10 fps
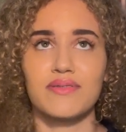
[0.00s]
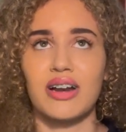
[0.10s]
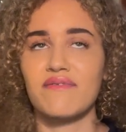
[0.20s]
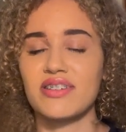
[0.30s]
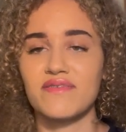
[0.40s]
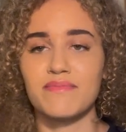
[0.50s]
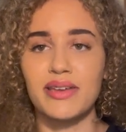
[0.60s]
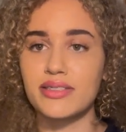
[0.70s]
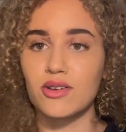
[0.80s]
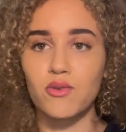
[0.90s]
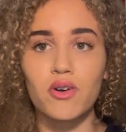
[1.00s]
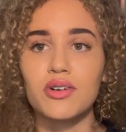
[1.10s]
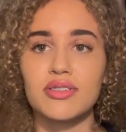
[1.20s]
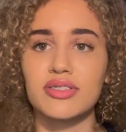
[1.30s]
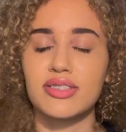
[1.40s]
I haven't even been to quarter
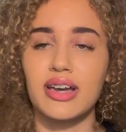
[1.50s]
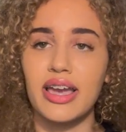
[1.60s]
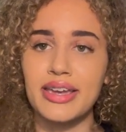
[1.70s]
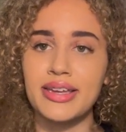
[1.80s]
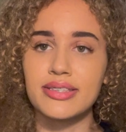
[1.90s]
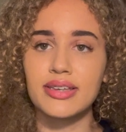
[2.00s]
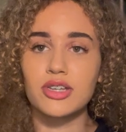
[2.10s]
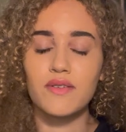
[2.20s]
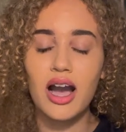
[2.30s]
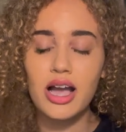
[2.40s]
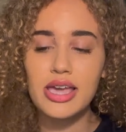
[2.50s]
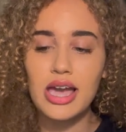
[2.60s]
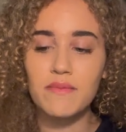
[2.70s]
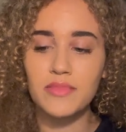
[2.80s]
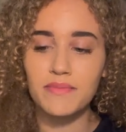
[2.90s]
of the societies. So I
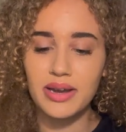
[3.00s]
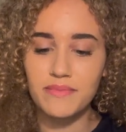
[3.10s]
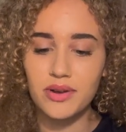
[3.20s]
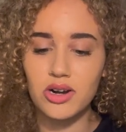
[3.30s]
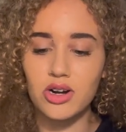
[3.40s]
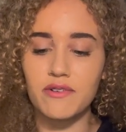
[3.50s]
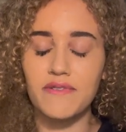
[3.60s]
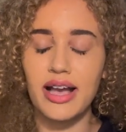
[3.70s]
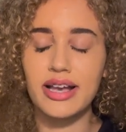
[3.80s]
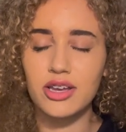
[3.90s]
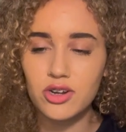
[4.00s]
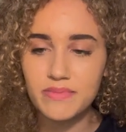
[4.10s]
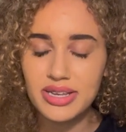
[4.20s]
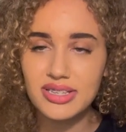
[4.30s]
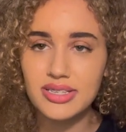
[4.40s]
am a member of
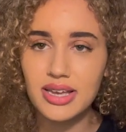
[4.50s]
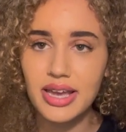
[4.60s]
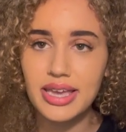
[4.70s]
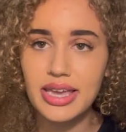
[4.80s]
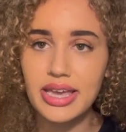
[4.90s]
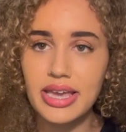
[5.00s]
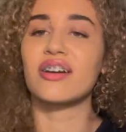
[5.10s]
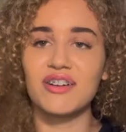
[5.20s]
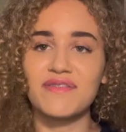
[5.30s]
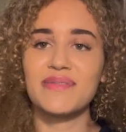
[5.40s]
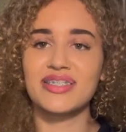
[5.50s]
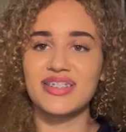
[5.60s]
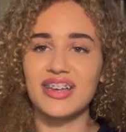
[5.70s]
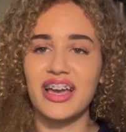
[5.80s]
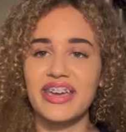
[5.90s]
Economic Society, Government
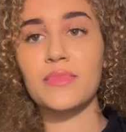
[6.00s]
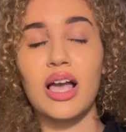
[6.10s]
Society.